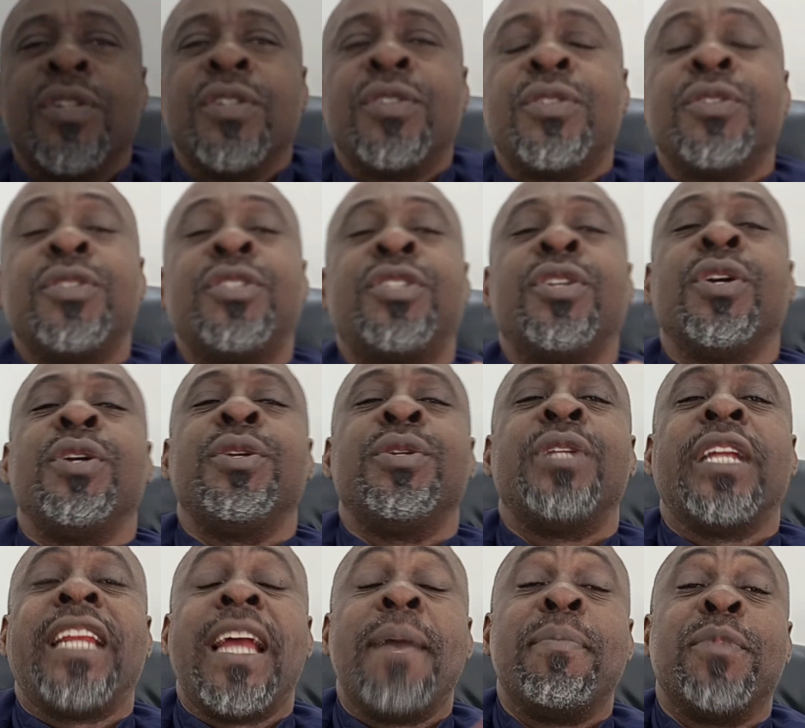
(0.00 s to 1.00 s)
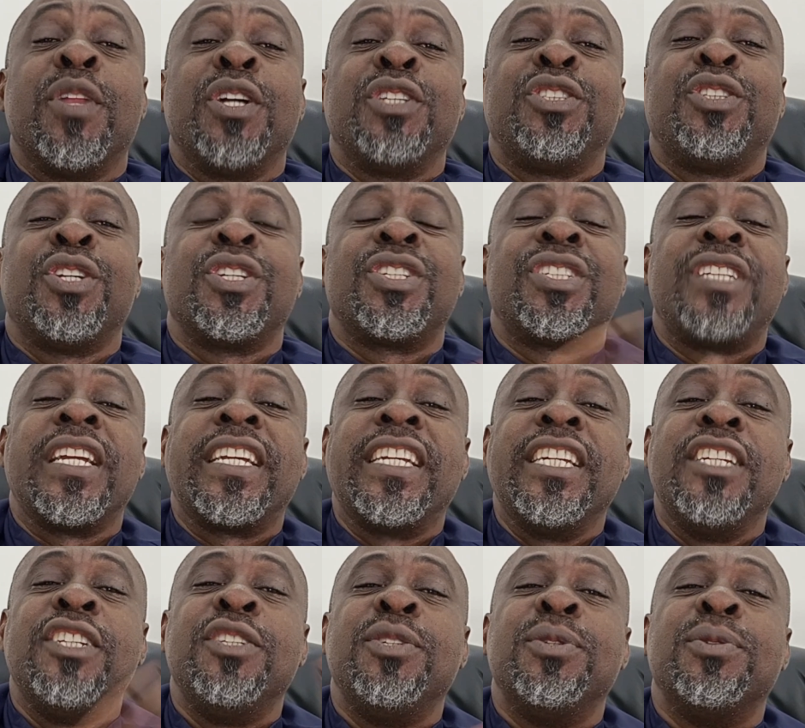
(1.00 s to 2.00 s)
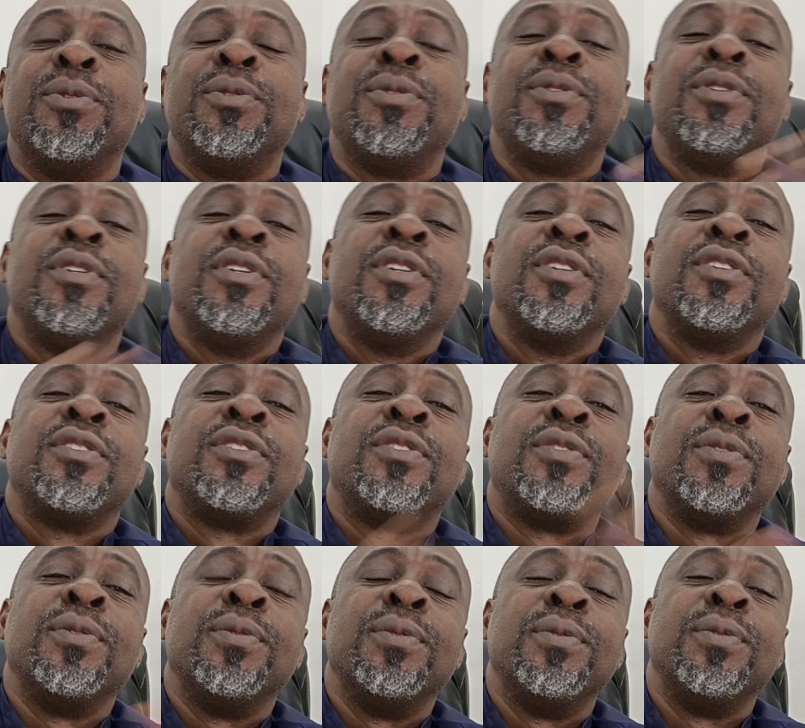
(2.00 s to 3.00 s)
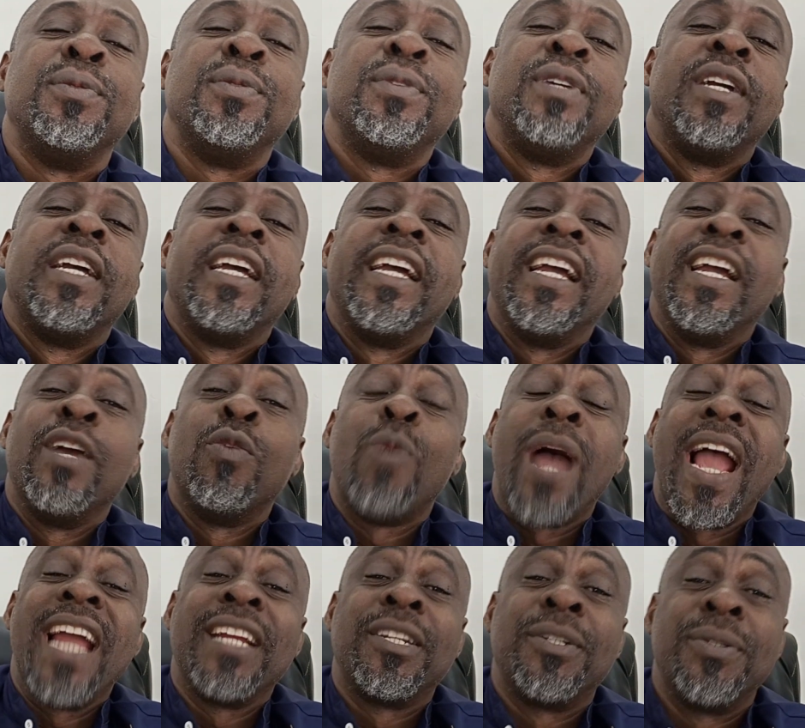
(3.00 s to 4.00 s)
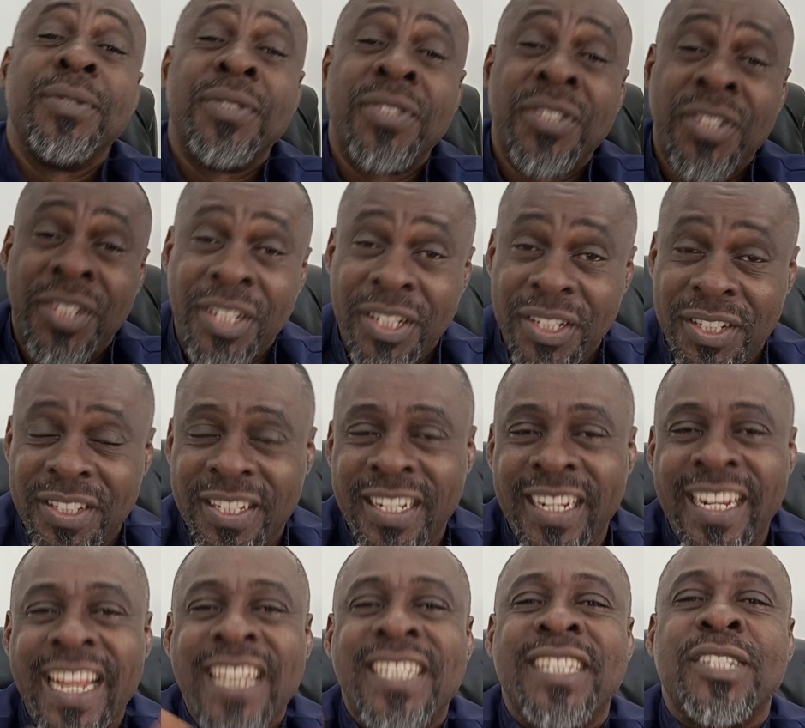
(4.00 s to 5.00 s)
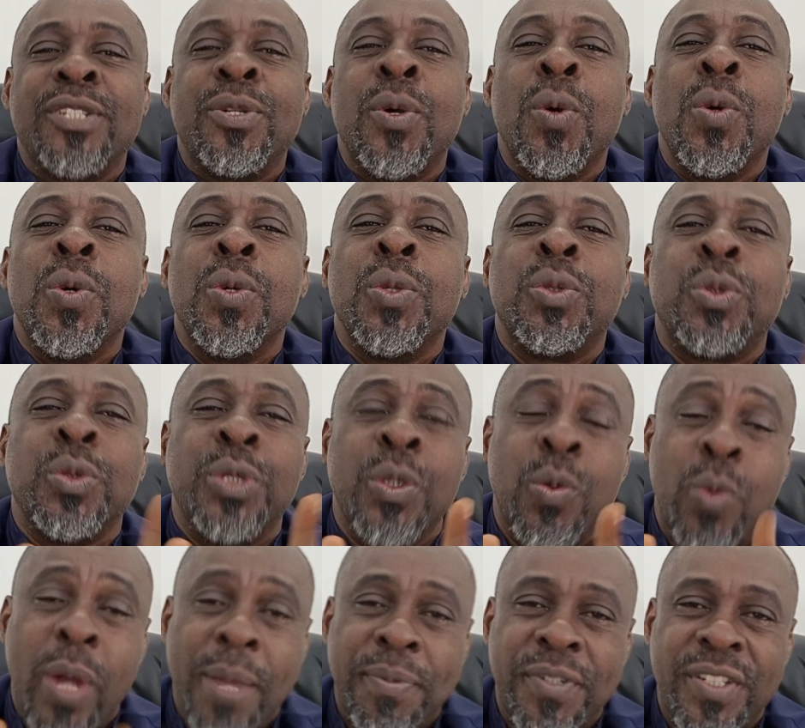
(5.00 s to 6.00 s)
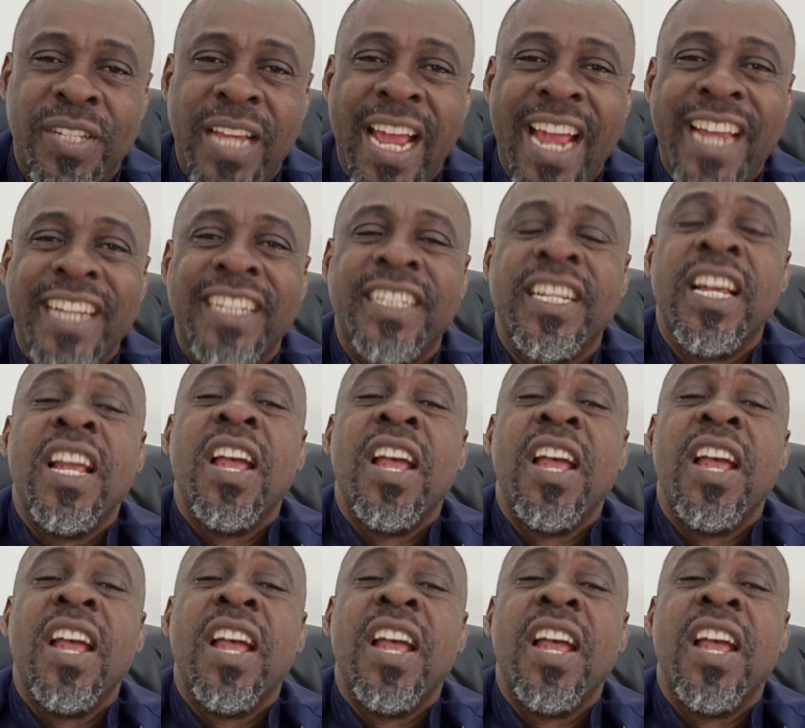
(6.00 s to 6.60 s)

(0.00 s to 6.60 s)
To show you that I'm not just taking you through a wild goose chase, let's go to the website